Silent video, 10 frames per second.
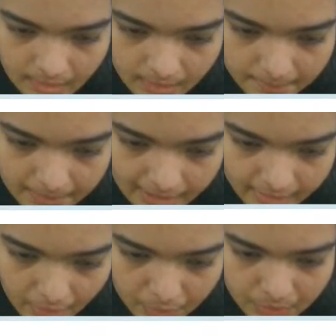play
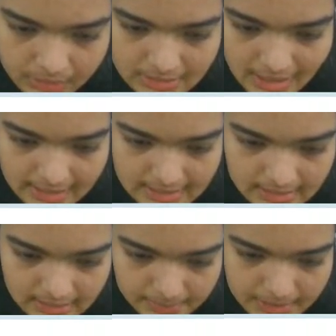around with the sizes a
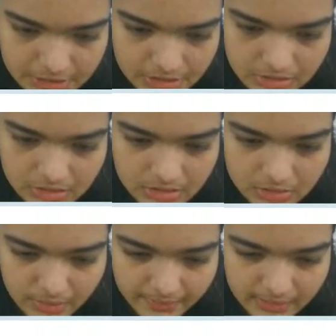little bit, just
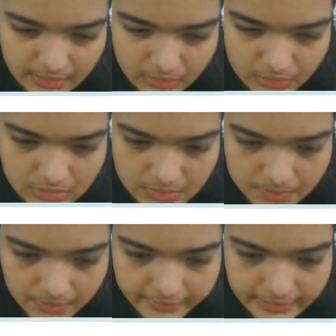so everything looks
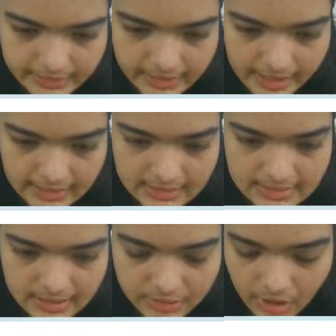perfectly aligned in the
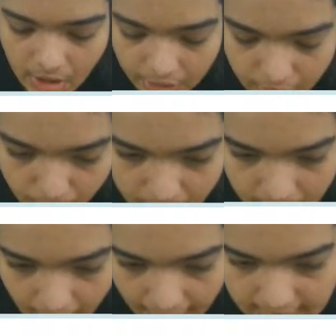center. You know what,
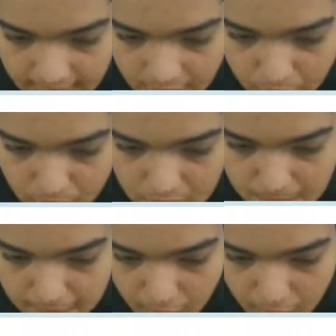I didn't do this before,